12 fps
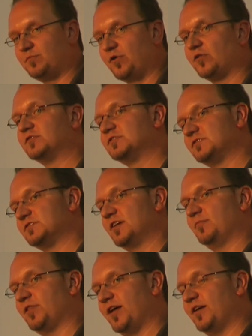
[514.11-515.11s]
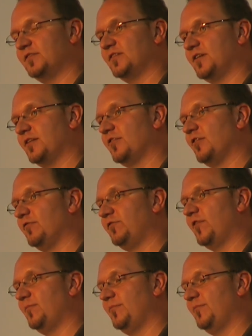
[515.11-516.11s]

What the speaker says: process in place. And I know from